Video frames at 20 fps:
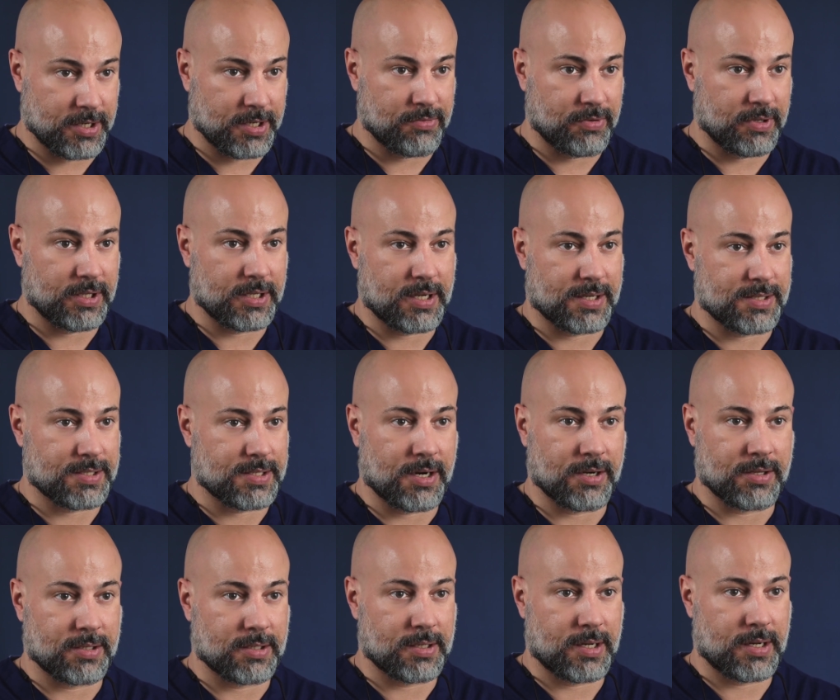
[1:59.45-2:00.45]
it really cuts
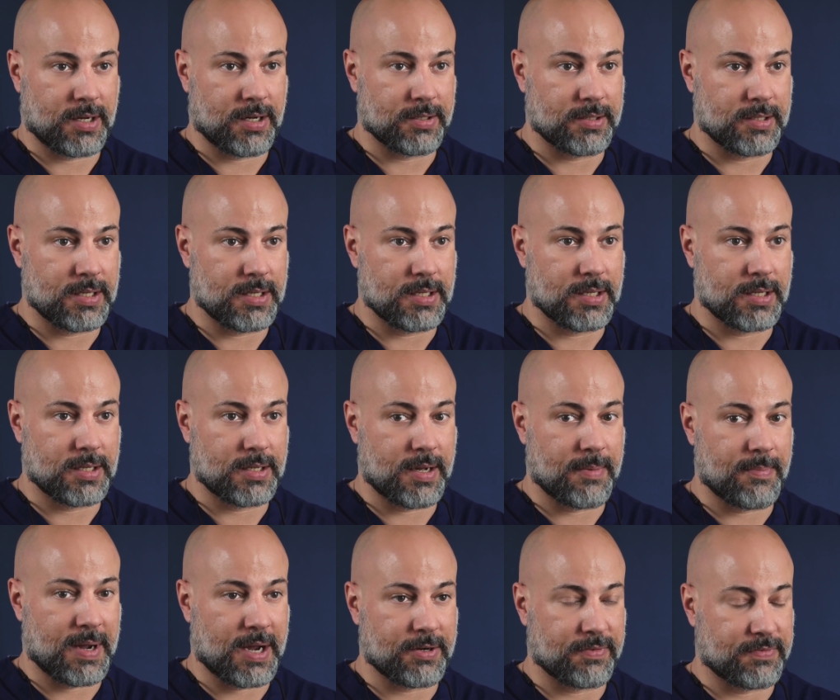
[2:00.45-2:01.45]
down on the, on the
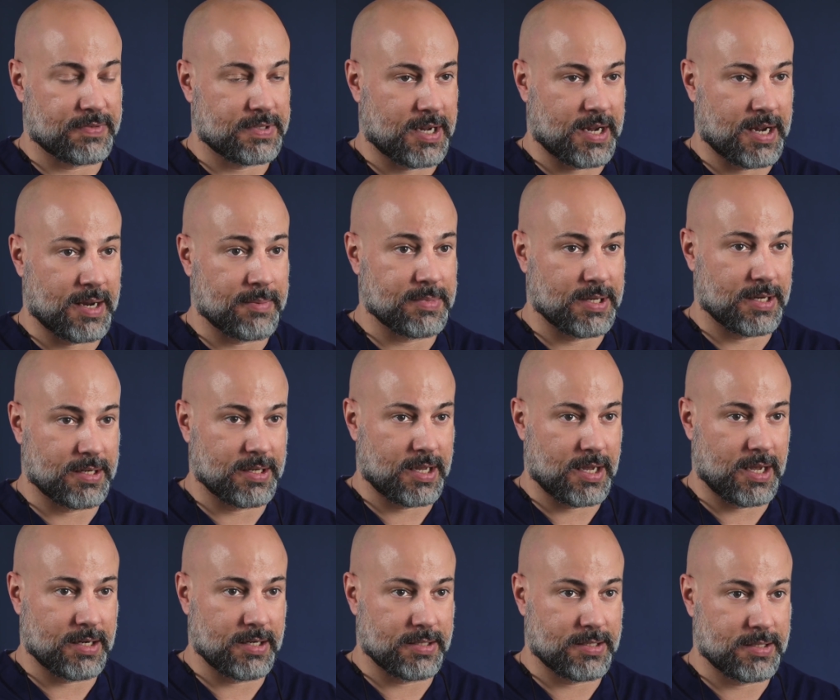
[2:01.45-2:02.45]
amount of time
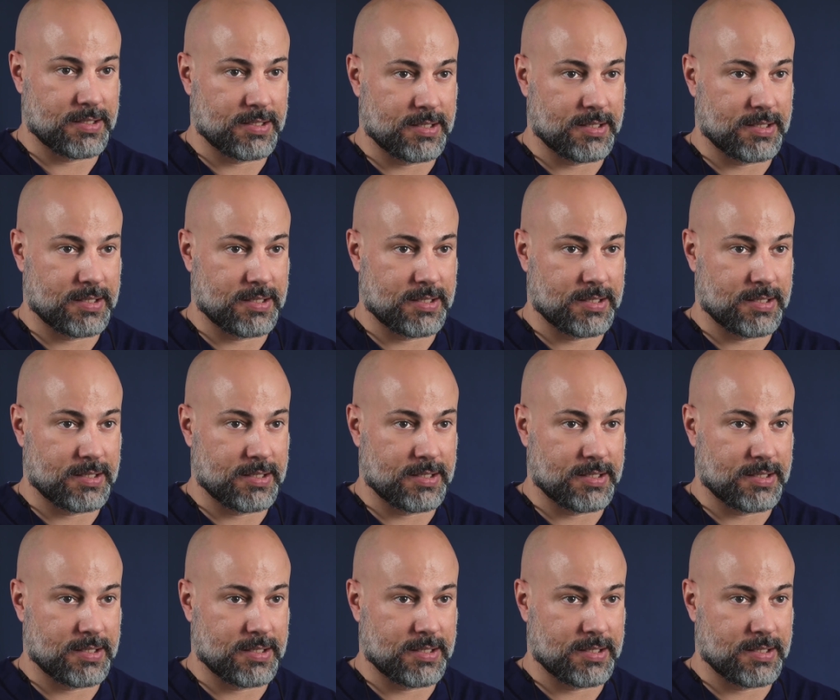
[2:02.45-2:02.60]
dedicated